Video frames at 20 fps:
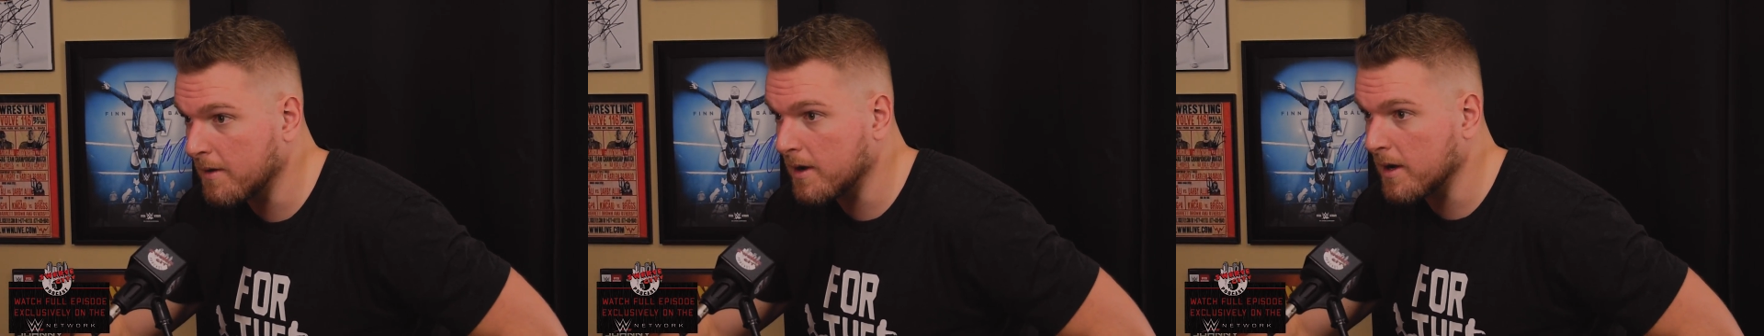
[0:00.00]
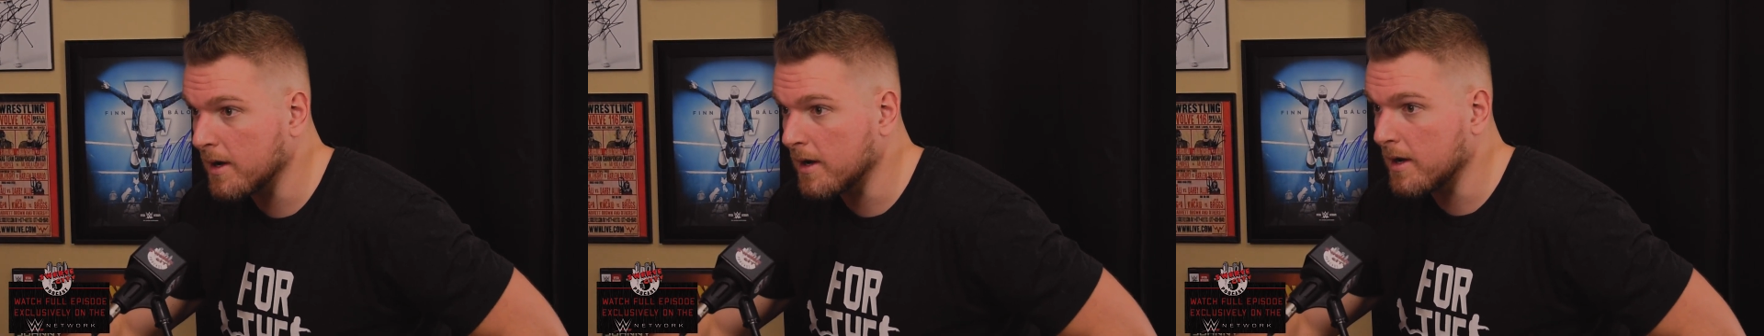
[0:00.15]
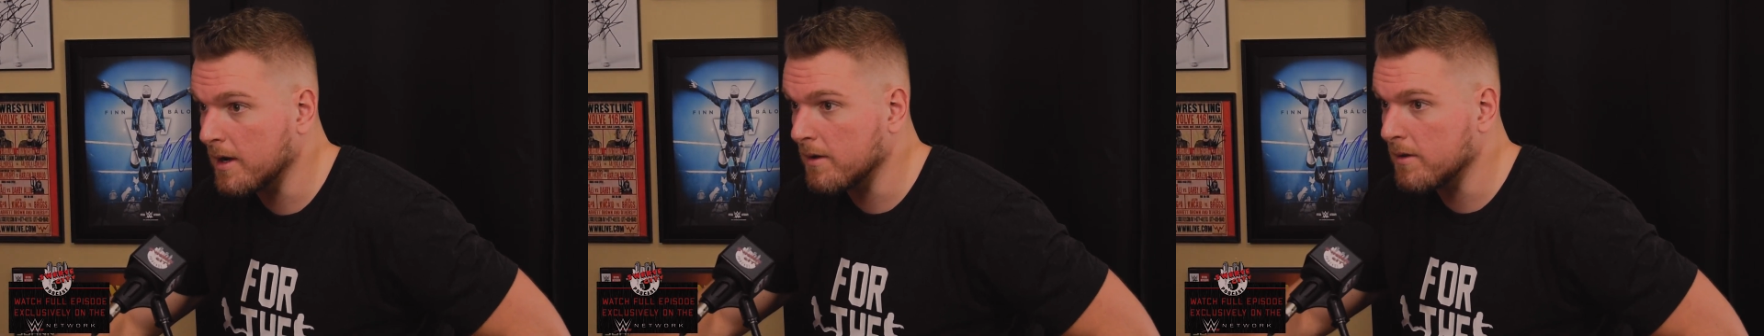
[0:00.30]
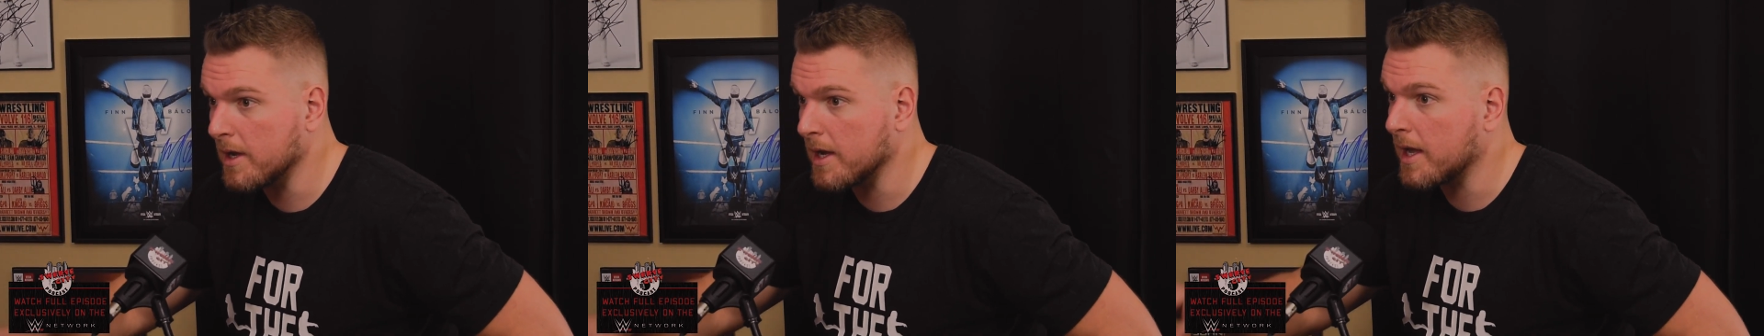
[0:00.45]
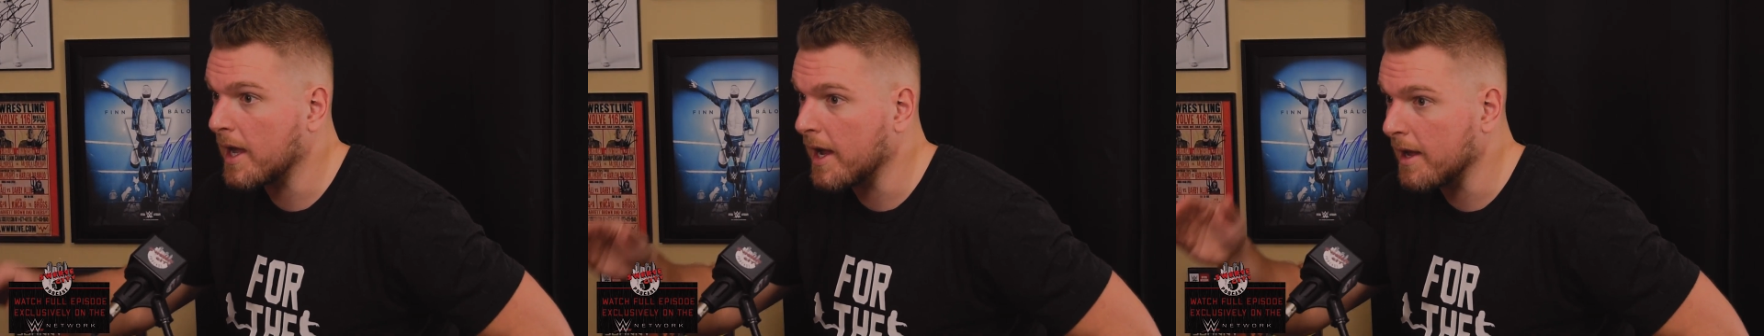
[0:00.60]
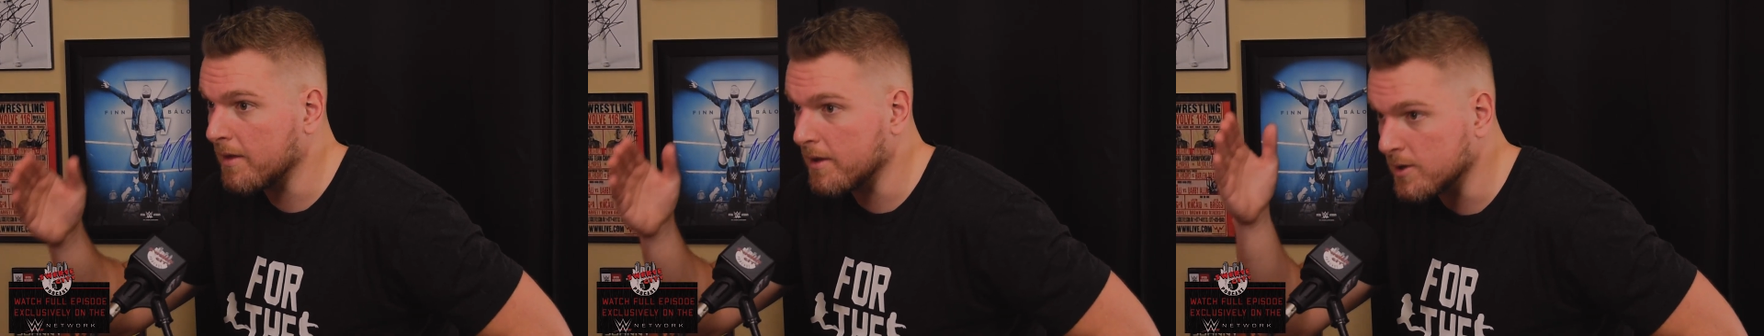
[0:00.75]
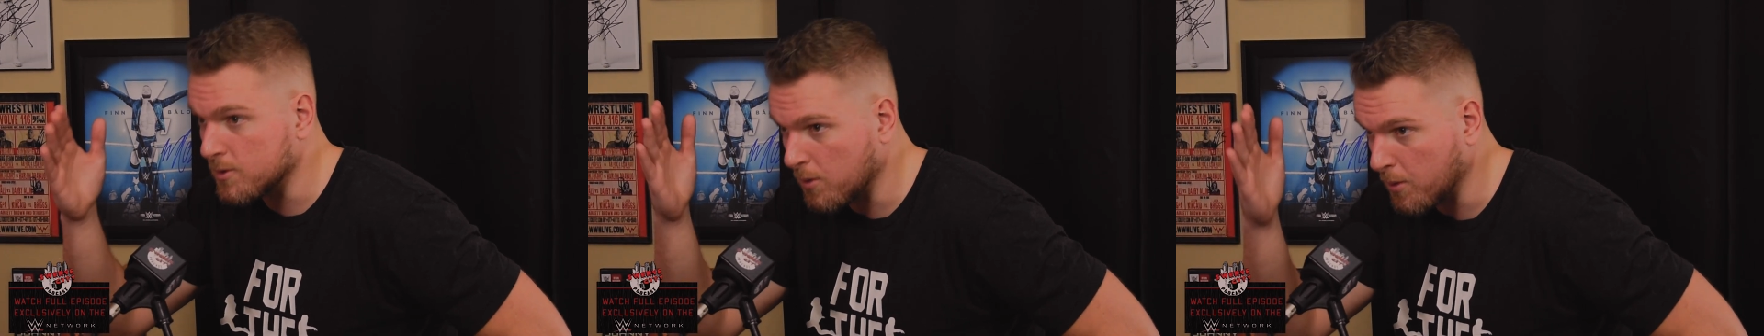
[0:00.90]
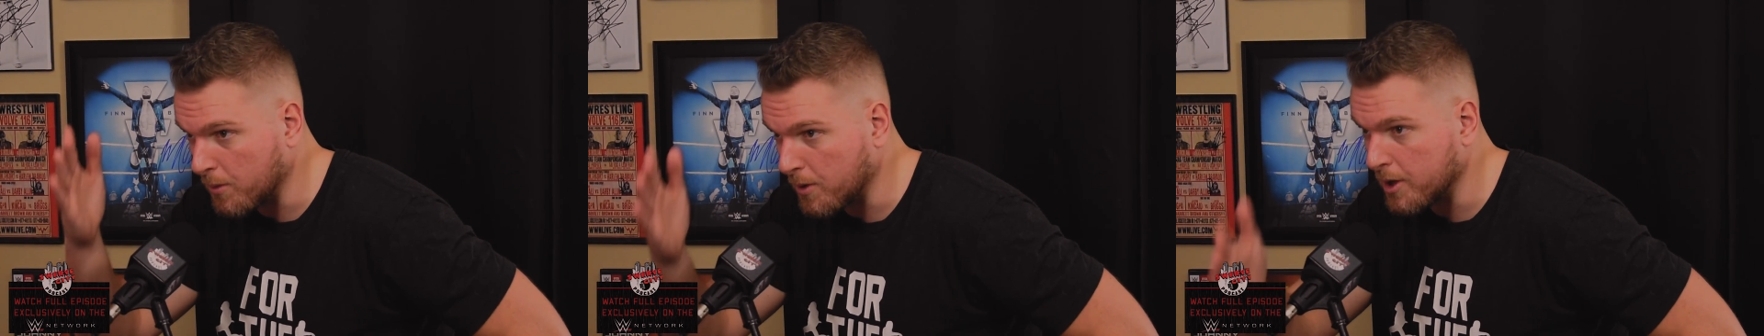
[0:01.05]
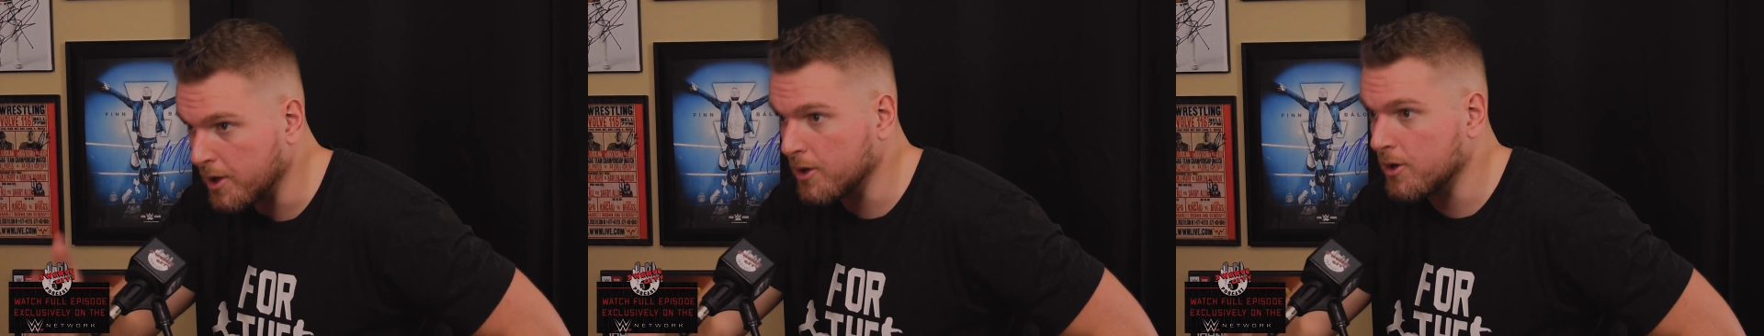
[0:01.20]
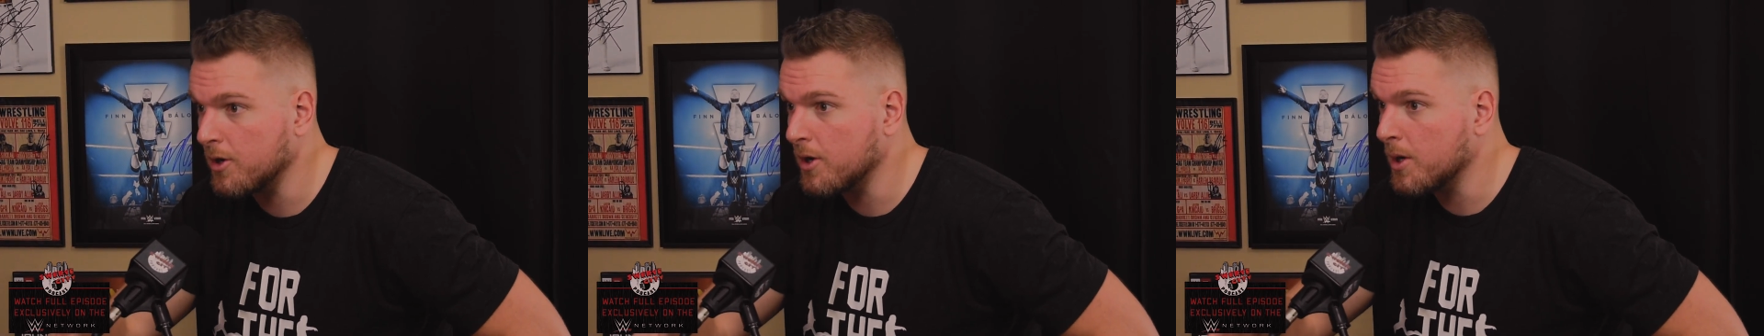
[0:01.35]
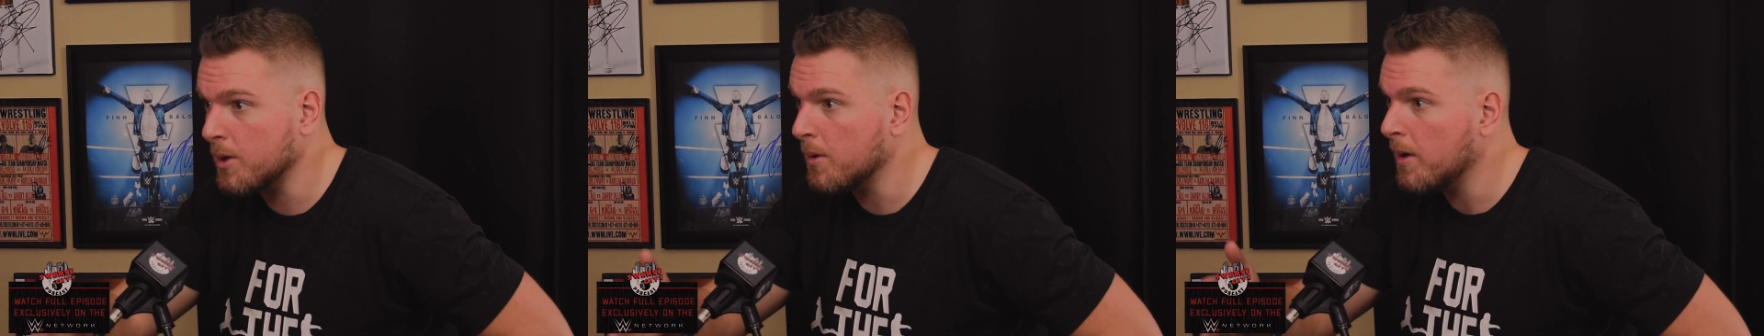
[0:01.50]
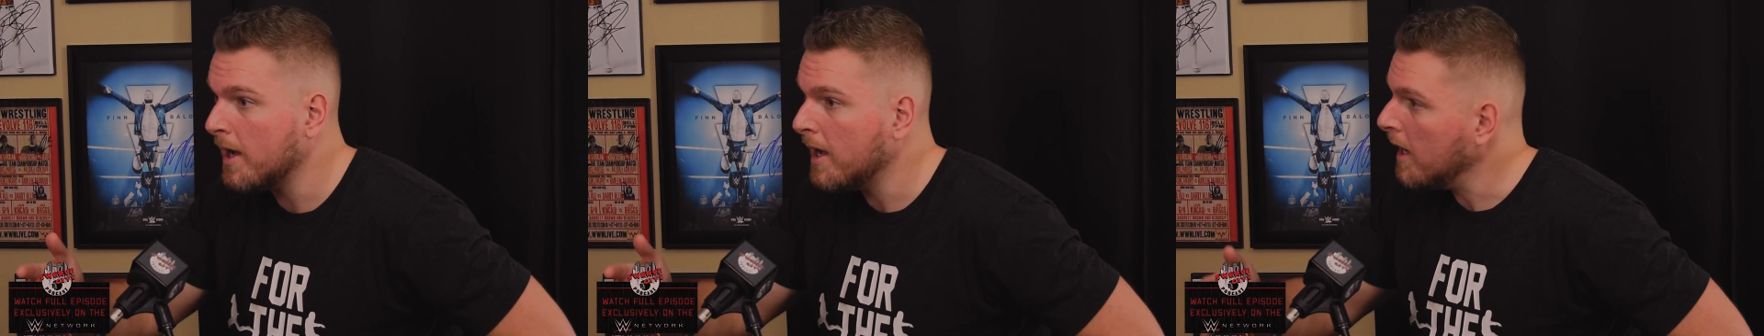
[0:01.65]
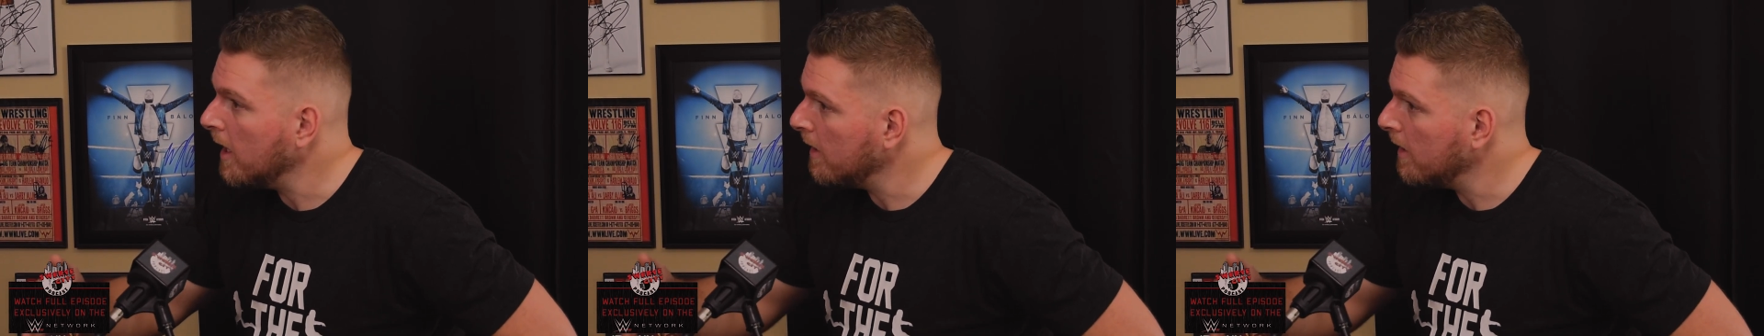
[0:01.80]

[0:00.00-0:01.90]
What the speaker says: this is what we're going to do.